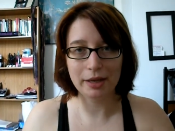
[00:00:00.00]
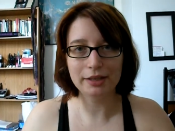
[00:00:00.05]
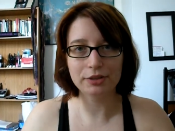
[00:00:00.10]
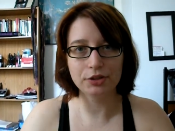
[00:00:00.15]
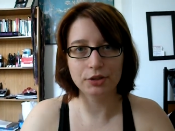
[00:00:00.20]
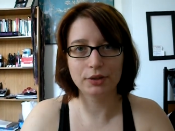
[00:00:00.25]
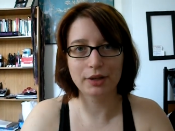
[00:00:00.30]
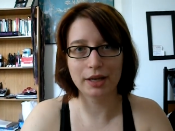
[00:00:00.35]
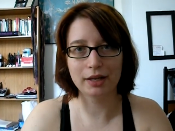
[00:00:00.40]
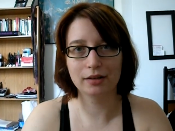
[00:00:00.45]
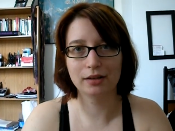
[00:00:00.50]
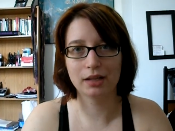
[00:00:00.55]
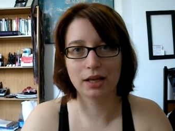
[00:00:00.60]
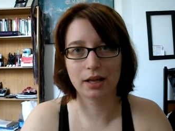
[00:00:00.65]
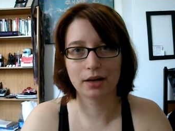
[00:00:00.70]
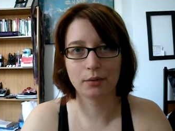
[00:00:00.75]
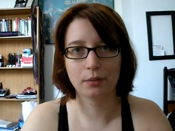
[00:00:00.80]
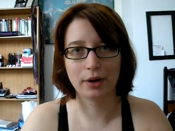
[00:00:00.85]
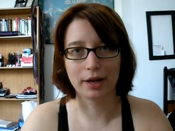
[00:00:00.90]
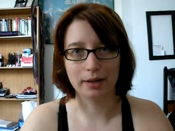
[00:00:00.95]
it makes you gain a
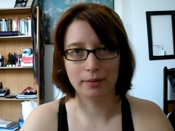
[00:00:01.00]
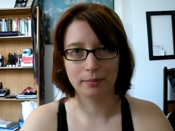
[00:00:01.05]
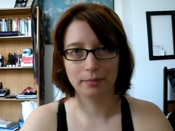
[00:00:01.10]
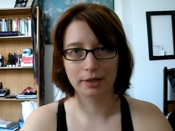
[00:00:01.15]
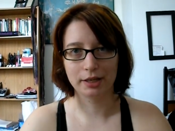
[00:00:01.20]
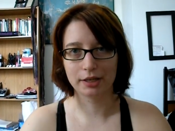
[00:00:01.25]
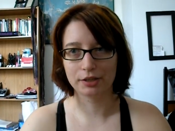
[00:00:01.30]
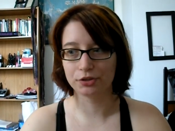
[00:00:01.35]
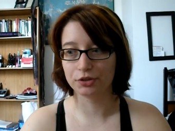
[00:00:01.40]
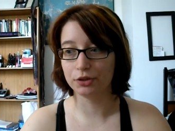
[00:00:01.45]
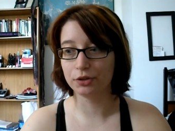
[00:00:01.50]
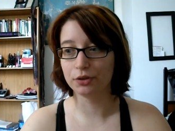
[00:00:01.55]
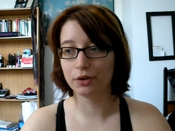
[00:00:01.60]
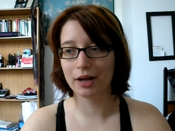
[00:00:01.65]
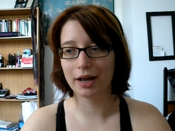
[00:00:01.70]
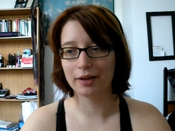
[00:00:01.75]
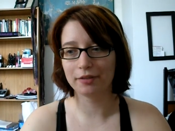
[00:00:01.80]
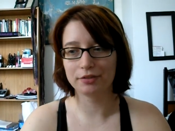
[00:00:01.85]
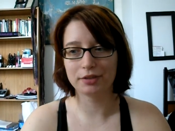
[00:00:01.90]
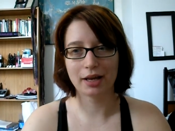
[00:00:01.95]
lot of weight because you
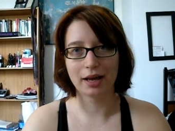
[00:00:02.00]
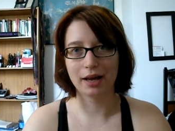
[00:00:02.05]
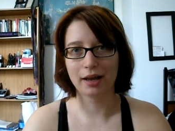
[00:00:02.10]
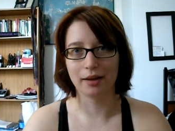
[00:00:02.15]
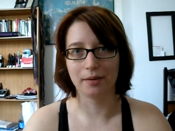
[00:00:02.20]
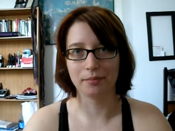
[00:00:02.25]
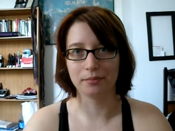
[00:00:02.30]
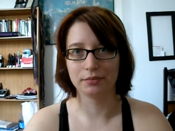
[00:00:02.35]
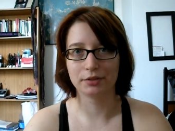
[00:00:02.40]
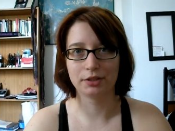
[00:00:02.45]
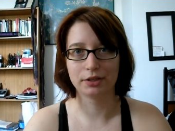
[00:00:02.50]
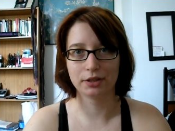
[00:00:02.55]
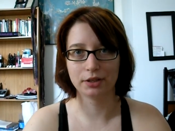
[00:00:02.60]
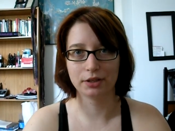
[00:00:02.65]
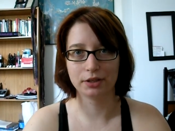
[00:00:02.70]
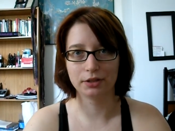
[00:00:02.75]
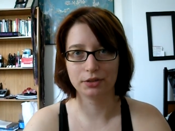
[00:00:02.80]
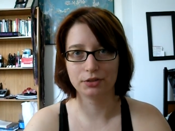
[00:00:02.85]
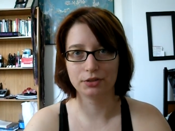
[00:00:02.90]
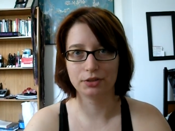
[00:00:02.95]
don't have time
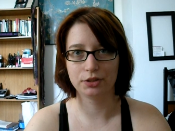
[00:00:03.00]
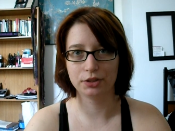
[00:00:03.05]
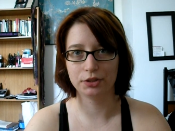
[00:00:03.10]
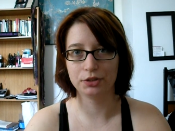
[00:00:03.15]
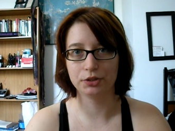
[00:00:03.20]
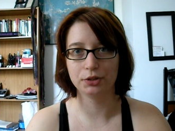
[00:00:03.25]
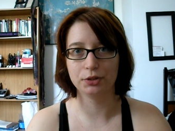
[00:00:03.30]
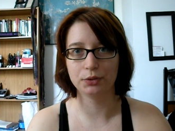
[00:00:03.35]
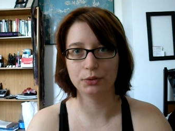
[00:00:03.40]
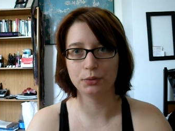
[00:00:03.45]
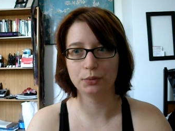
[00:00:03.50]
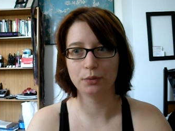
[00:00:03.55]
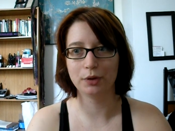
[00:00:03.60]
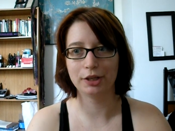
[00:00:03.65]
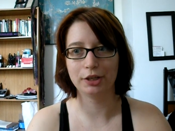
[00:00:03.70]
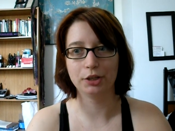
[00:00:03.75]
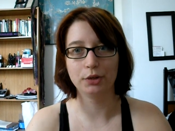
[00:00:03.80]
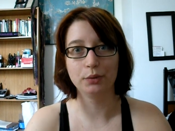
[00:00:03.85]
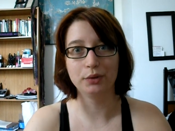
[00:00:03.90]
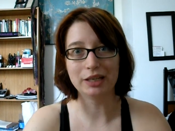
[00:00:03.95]
to, to do
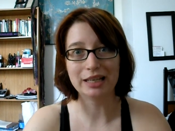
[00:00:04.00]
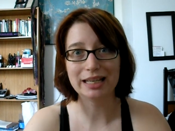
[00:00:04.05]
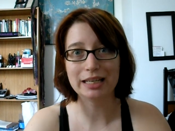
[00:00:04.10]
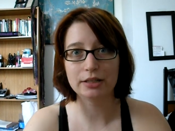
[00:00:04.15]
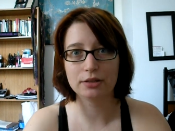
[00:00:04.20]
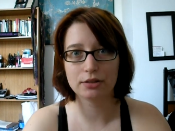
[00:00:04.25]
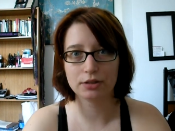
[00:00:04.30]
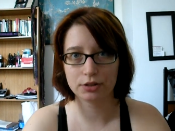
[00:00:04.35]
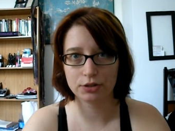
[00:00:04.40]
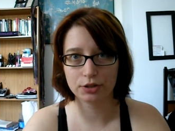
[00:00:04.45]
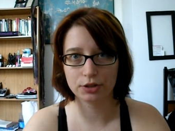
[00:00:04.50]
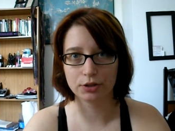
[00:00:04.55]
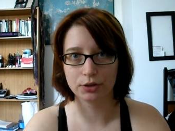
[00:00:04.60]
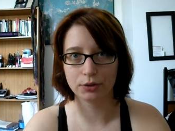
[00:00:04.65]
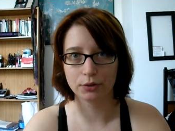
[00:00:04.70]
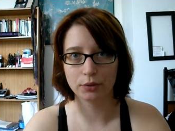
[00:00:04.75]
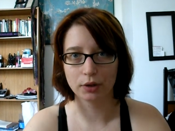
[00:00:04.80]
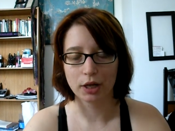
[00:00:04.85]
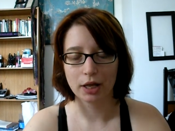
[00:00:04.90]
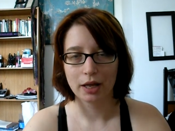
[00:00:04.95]
what you need to do
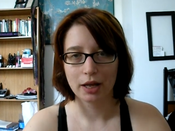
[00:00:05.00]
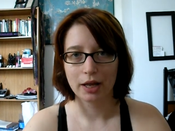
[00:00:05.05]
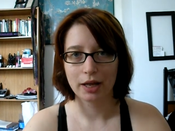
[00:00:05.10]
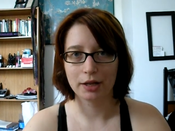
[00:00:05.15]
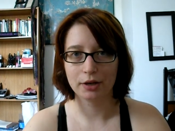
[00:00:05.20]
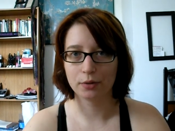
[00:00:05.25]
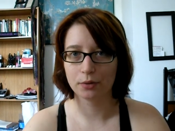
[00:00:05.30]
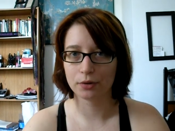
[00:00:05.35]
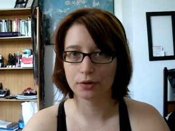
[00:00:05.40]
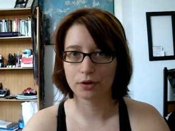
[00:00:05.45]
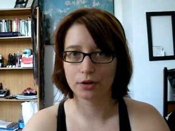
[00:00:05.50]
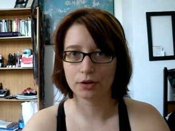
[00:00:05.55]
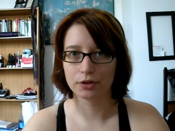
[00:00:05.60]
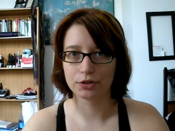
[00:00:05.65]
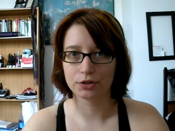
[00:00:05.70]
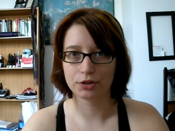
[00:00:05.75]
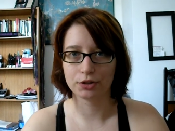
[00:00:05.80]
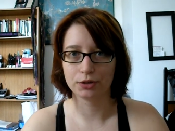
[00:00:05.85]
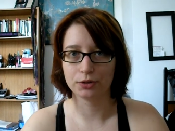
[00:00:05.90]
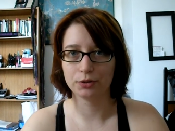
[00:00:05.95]
in
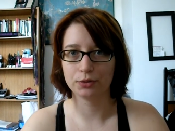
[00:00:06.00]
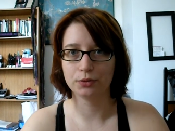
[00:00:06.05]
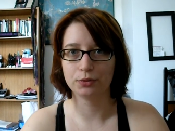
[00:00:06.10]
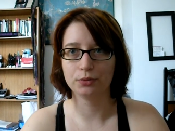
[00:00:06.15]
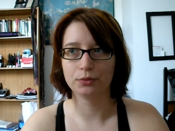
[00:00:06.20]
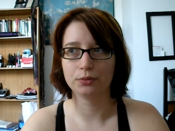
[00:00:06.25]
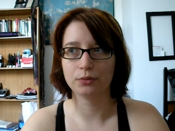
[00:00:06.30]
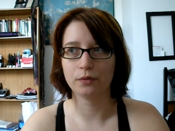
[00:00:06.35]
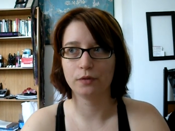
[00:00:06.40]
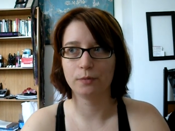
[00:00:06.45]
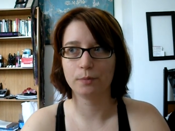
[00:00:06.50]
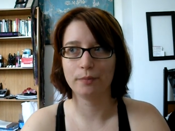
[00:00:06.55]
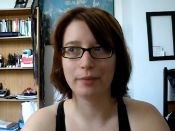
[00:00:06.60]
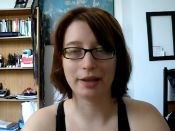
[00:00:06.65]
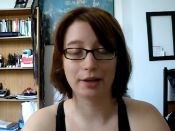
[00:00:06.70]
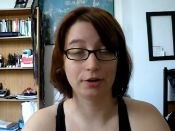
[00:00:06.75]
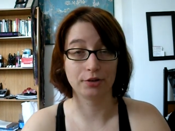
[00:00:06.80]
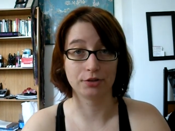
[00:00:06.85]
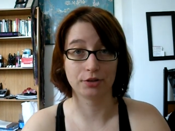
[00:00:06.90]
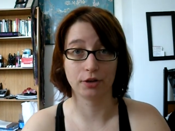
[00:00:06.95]
order to
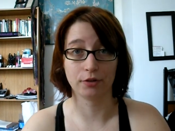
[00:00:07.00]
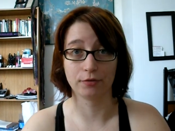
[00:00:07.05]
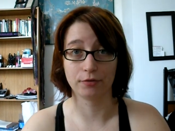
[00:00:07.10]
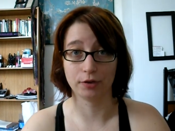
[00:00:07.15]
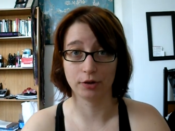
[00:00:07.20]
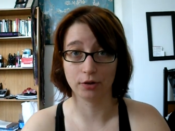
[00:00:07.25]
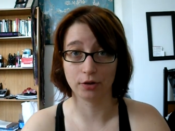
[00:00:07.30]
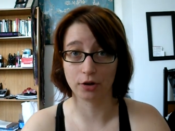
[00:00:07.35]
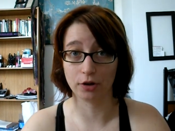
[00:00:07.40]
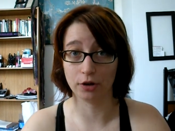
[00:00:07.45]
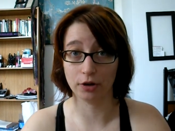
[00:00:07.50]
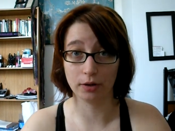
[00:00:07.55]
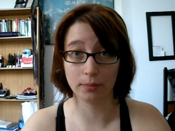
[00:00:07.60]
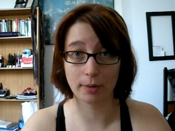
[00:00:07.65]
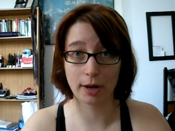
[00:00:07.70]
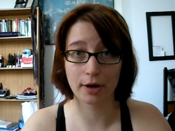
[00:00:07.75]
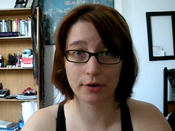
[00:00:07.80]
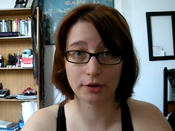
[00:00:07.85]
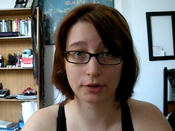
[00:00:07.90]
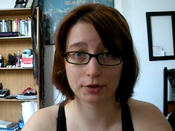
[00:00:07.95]
make yourself feel good
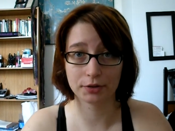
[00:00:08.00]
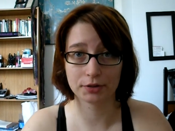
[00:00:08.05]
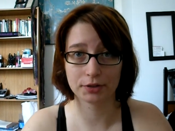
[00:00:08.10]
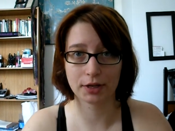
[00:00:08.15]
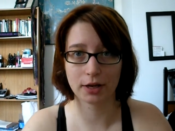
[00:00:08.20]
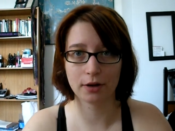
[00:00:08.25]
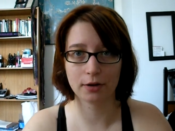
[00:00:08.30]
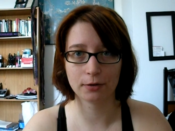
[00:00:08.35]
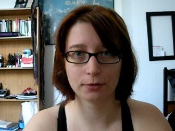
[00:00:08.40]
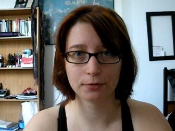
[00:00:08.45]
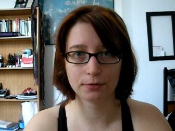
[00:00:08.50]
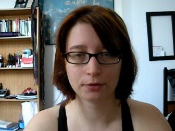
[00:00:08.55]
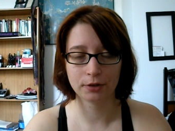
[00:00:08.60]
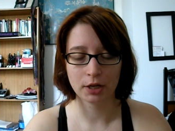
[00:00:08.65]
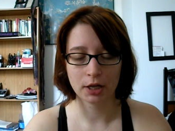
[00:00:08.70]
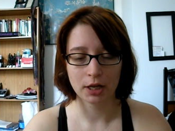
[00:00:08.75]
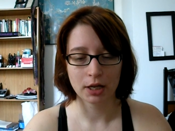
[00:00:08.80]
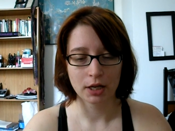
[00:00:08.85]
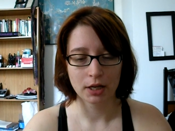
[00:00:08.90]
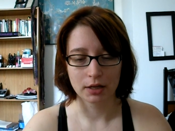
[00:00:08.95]
about yourself,
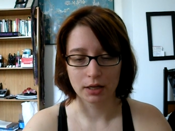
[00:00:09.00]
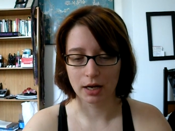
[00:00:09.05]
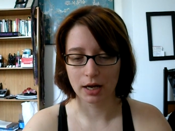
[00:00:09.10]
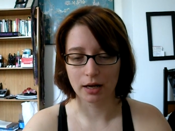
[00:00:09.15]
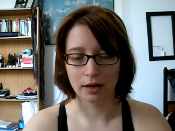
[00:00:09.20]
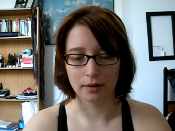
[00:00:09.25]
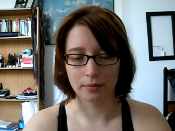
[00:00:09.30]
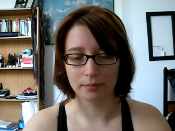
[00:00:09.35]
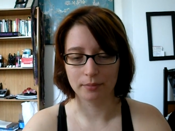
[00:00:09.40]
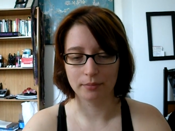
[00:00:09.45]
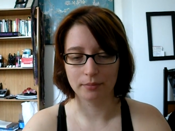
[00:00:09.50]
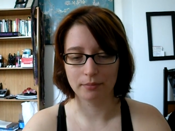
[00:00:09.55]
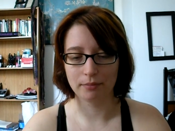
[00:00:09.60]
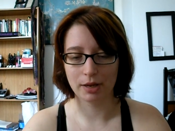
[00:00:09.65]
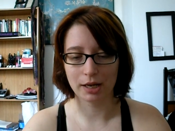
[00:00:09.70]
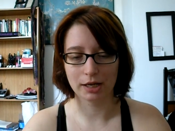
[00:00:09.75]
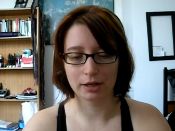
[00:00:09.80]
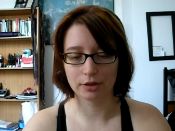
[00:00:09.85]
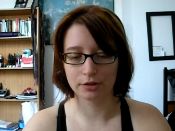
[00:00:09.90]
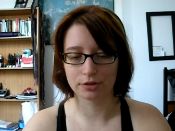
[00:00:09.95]

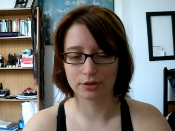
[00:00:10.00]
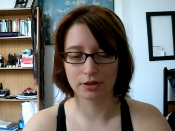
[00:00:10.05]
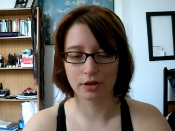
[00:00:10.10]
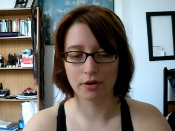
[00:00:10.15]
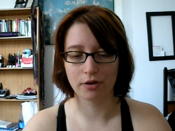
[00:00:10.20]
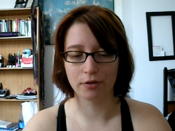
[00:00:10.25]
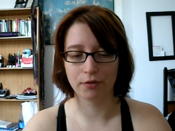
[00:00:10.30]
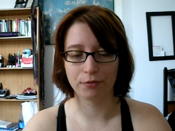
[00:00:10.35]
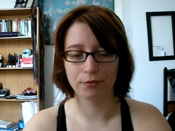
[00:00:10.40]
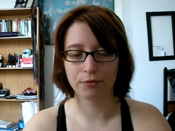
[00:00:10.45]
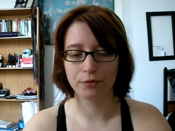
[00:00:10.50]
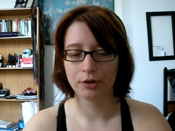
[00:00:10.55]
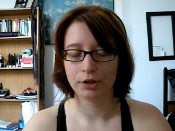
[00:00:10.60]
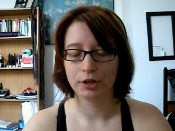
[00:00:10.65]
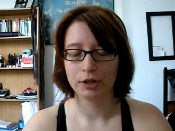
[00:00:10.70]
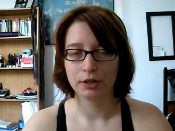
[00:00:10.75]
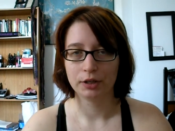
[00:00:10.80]
um, make yourself